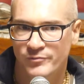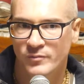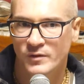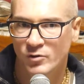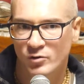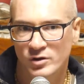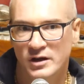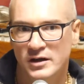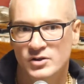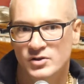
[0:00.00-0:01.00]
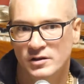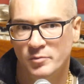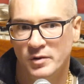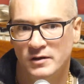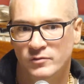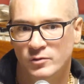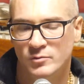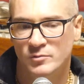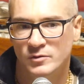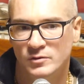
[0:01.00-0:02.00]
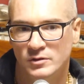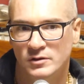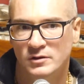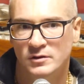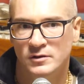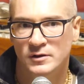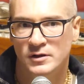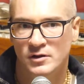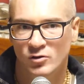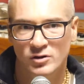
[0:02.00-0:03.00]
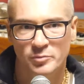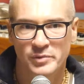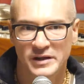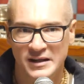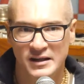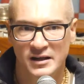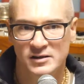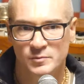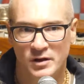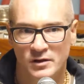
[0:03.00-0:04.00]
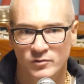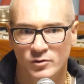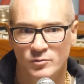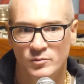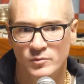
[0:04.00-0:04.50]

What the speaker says: a Kanishta platform, on a beginnings platform.